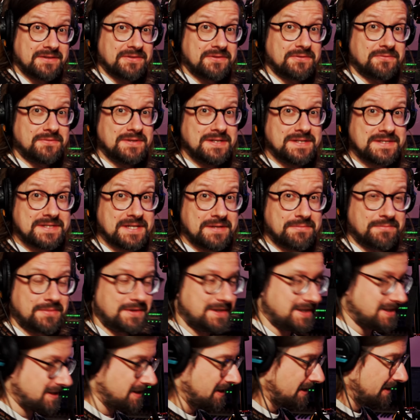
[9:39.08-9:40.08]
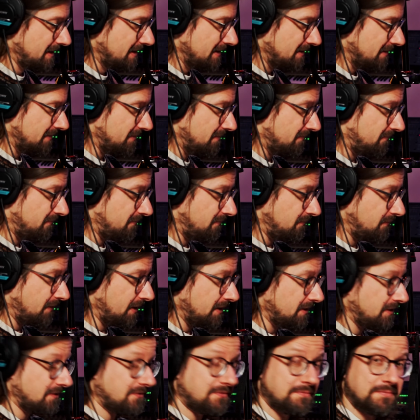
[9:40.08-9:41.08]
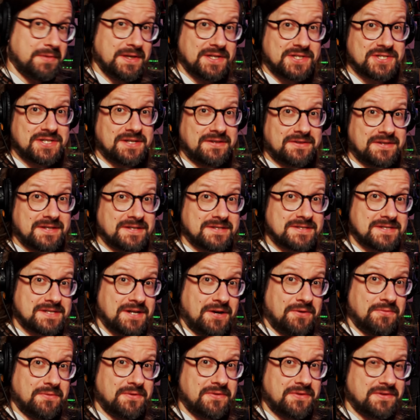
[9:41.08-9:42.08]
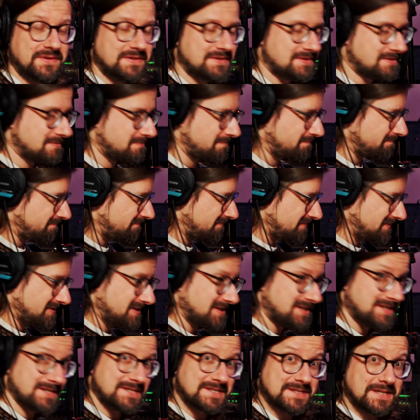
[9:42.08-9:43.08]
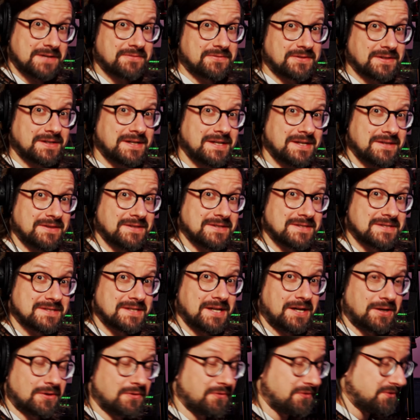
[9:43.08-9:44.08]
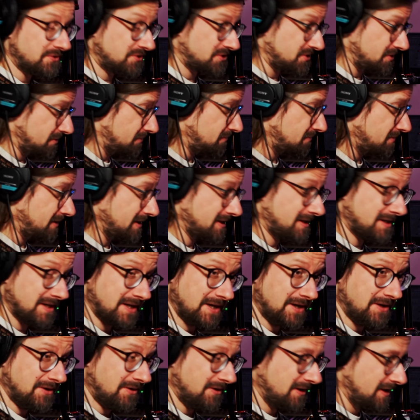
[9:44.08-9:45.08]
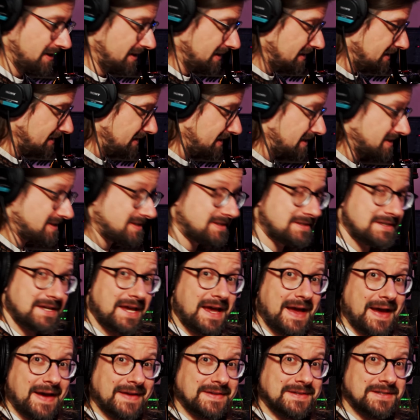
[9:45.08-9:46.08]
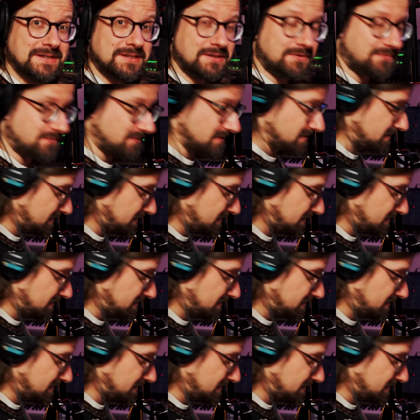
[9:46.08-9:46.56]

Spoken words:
and the resampling, the fun of pitching things down with this is definitely the star of the show right now. Let's add a different